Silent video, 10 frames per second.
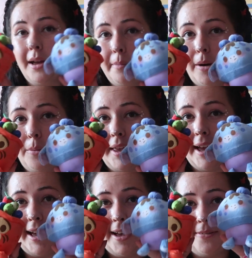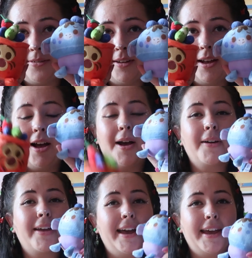But we have,
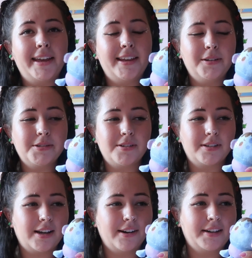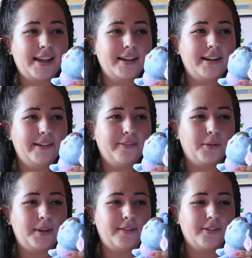okay, eel's not technically a
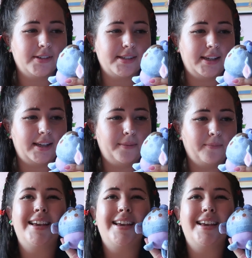fruit either, is he?